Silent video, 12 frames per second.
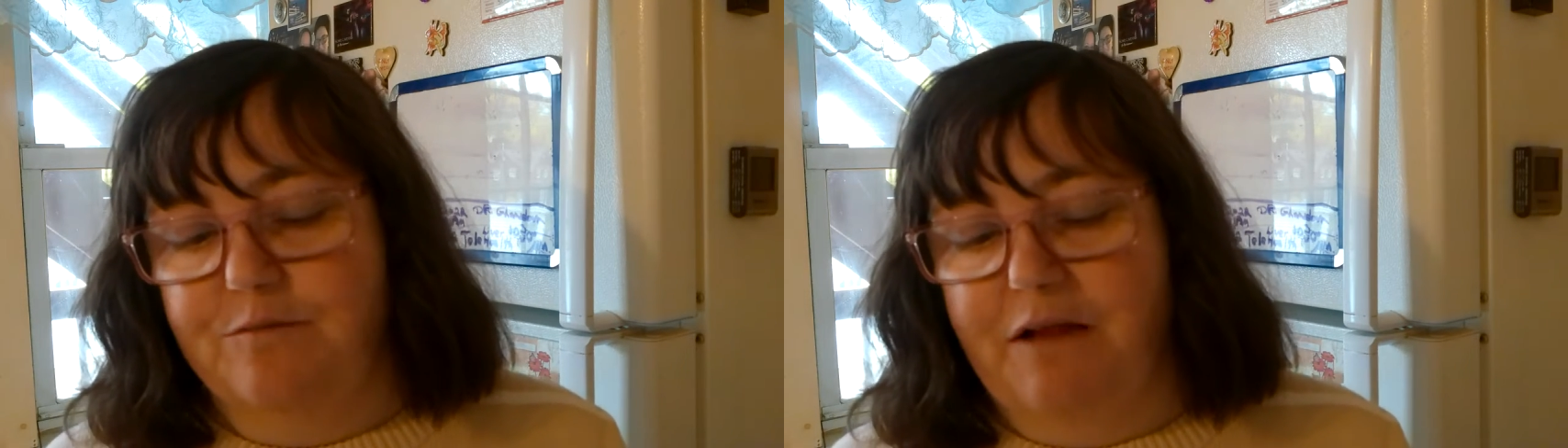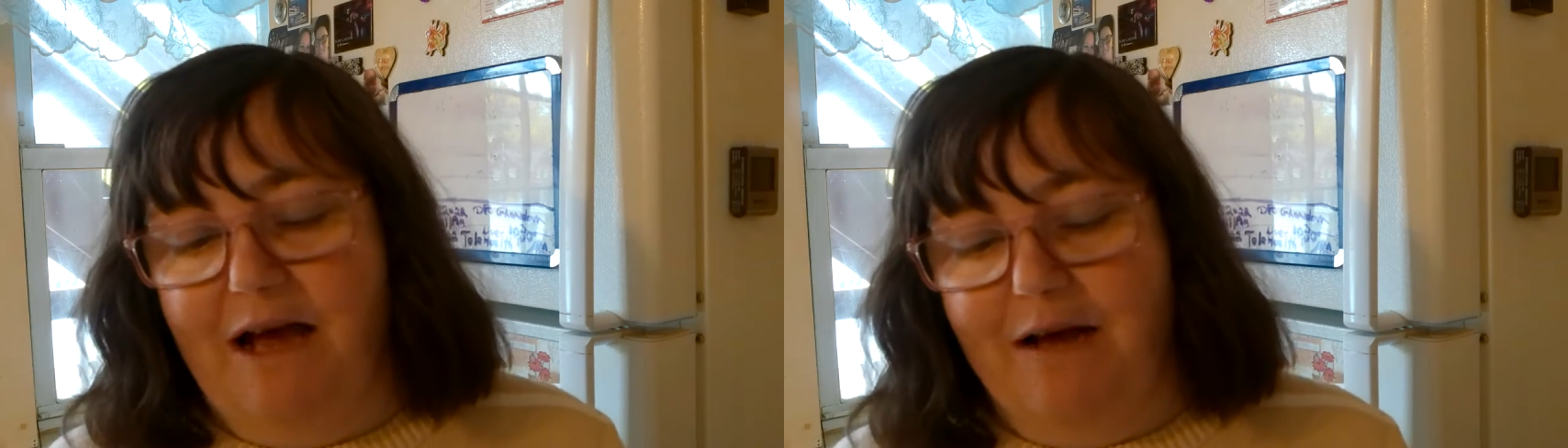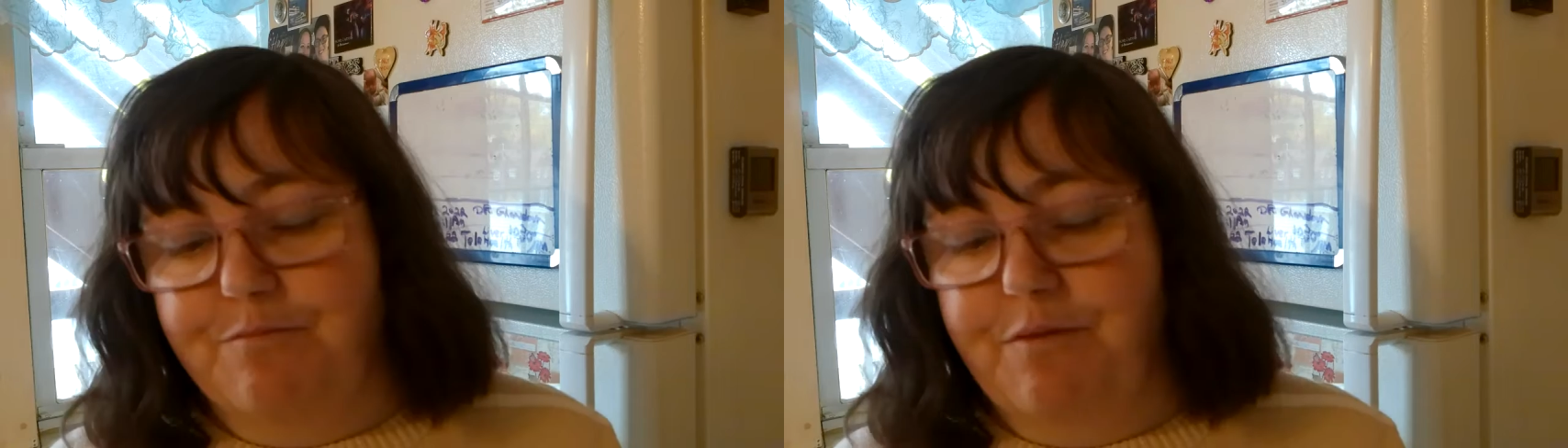
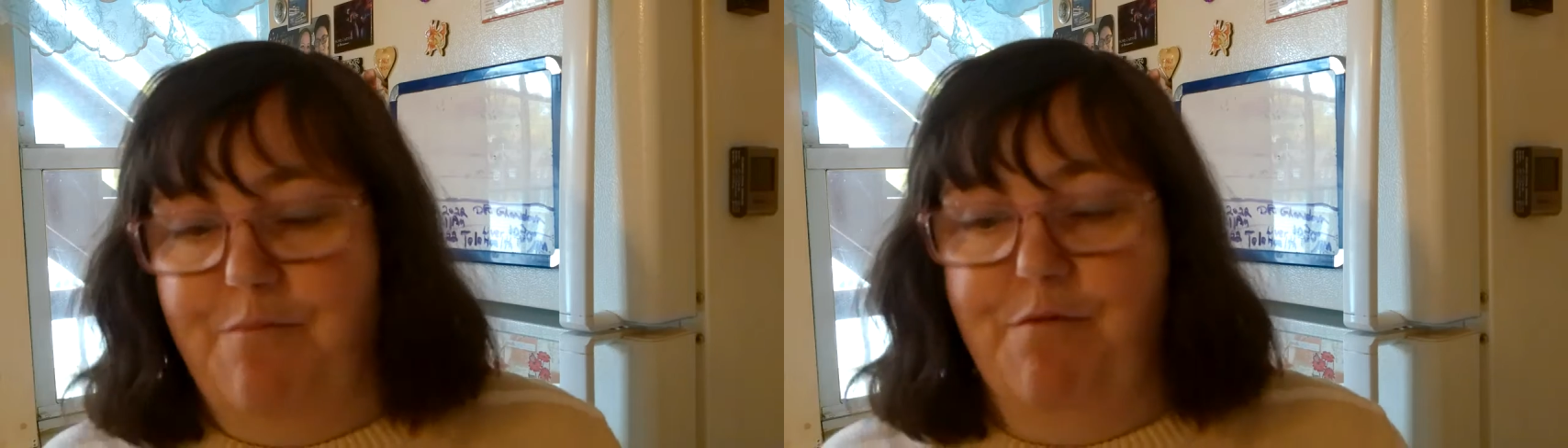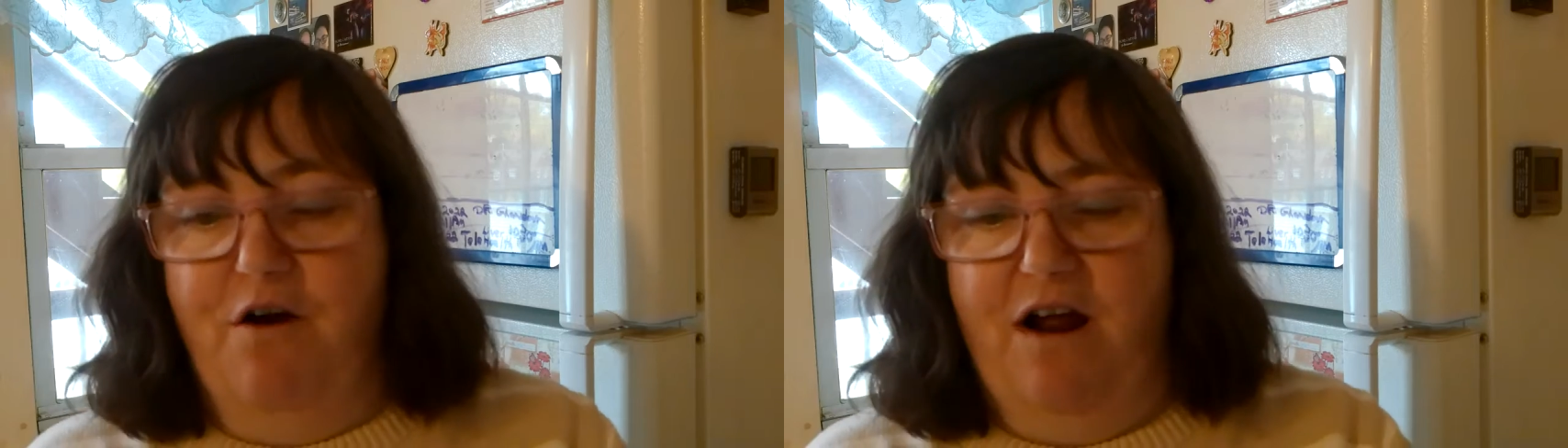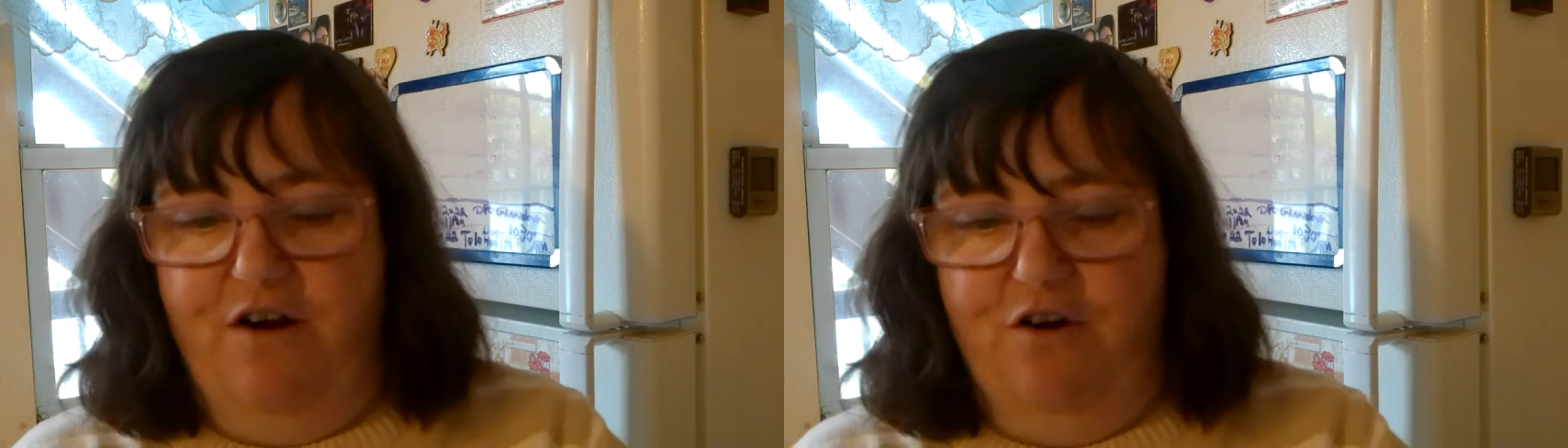black pepper,
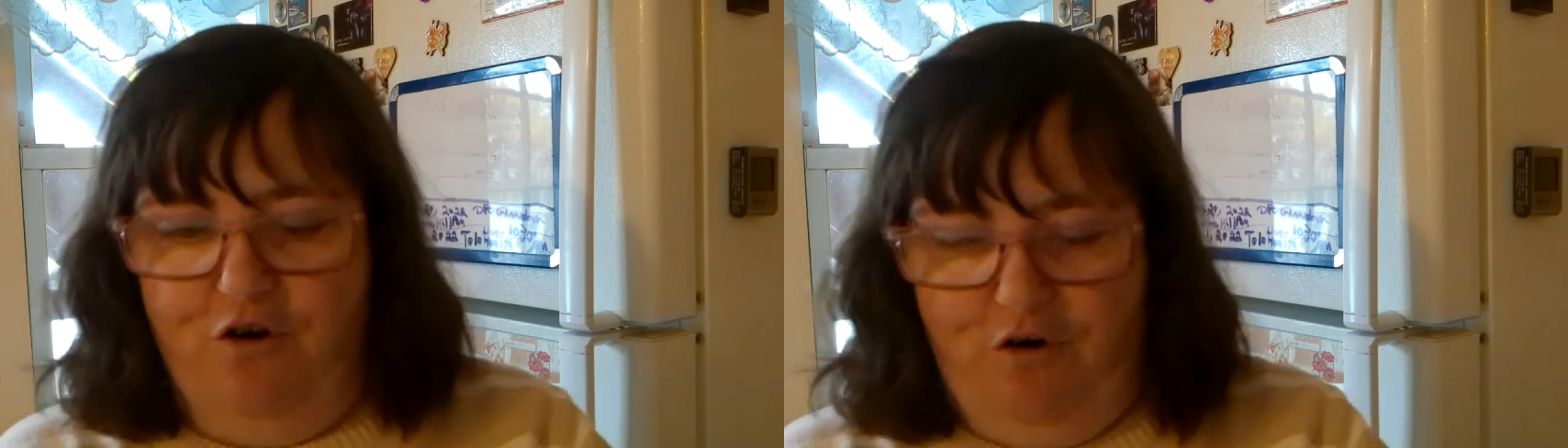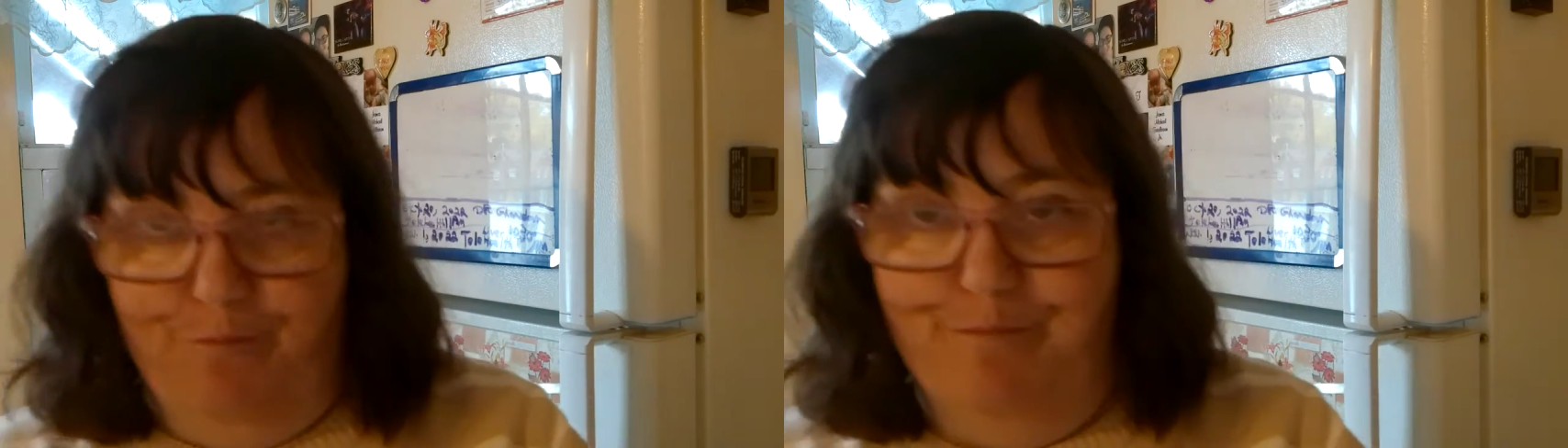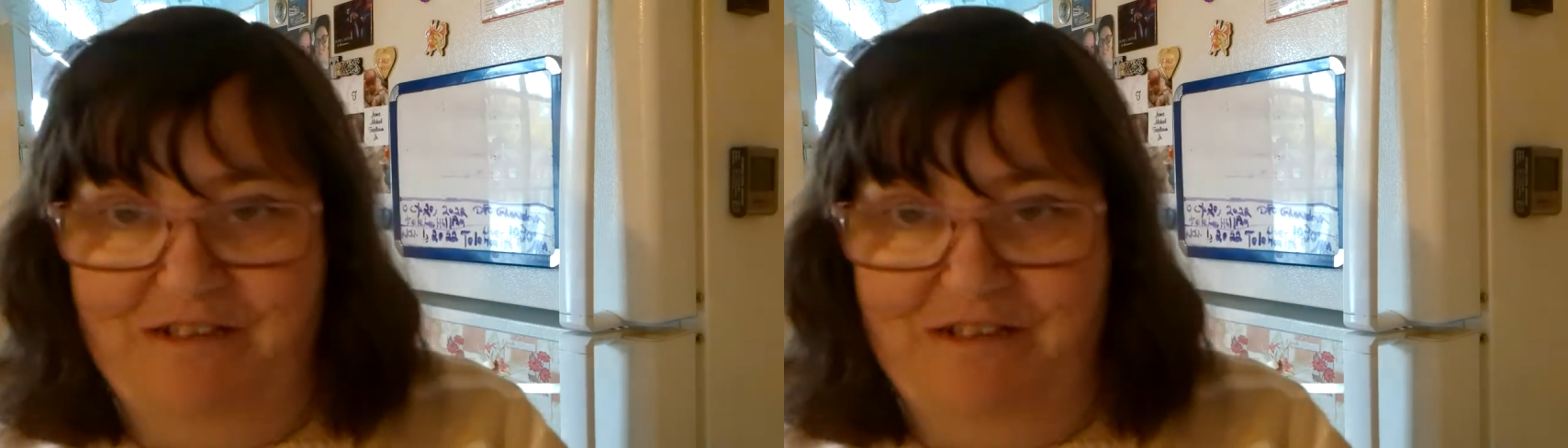and herbs.